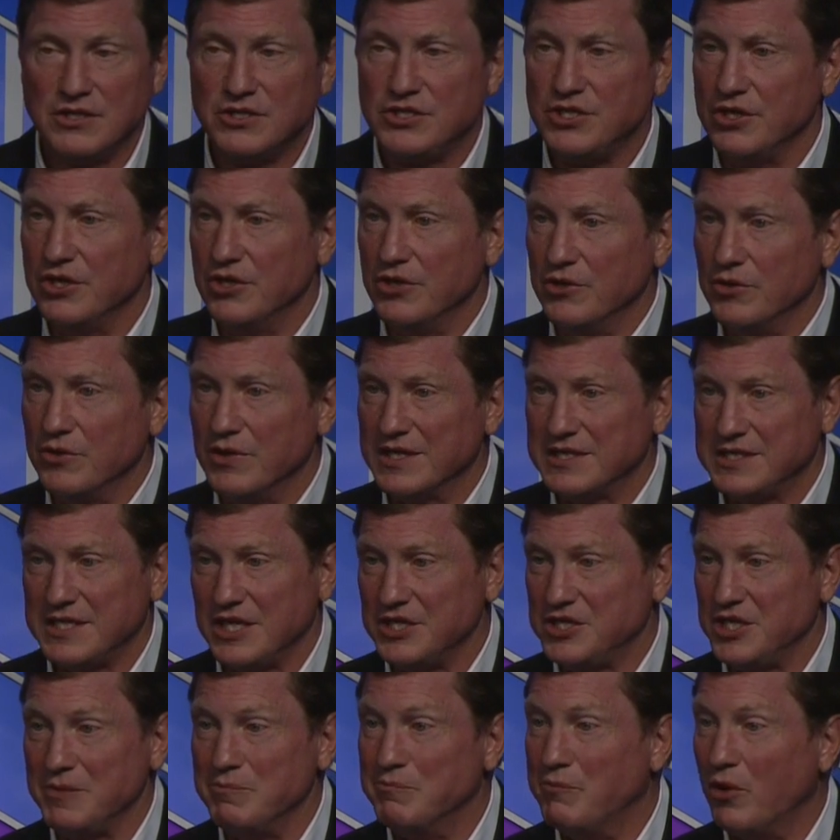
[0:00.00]
to
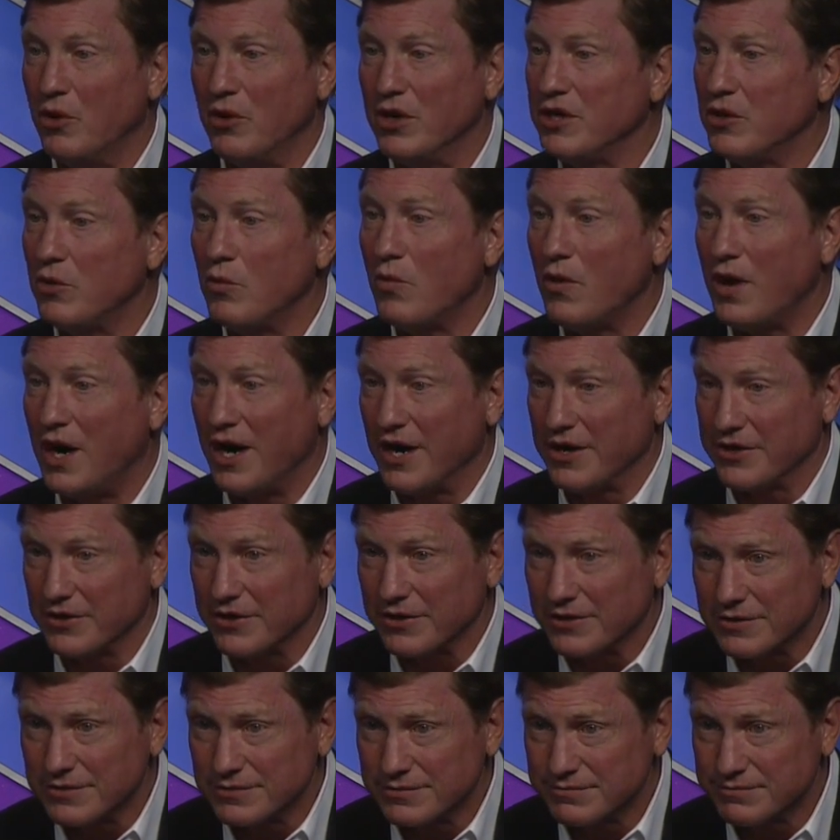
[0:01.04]
essentially boil
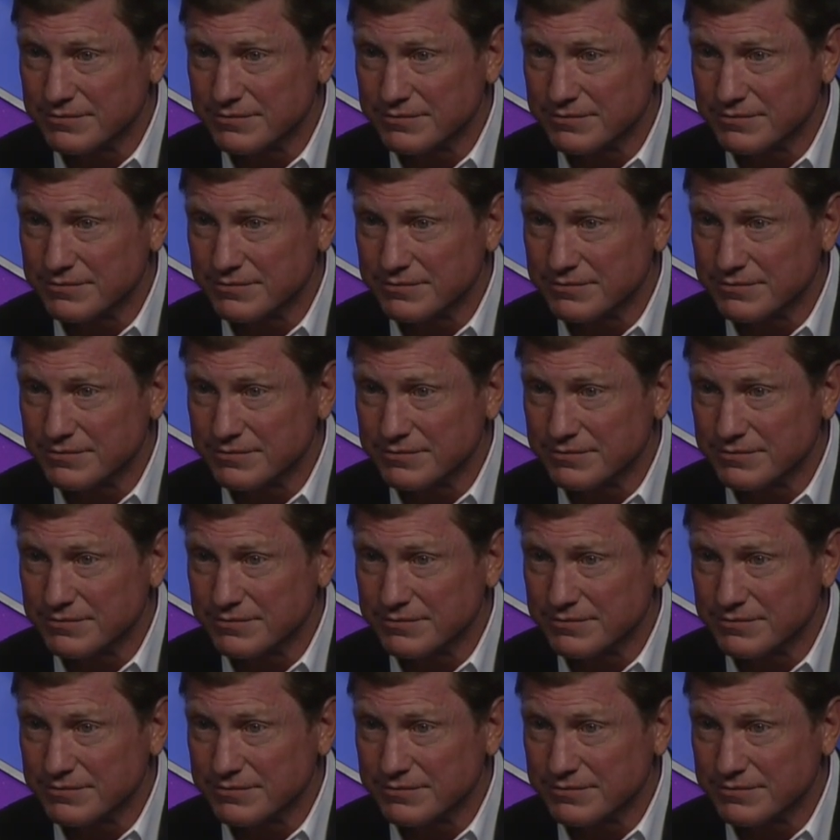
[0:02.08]
water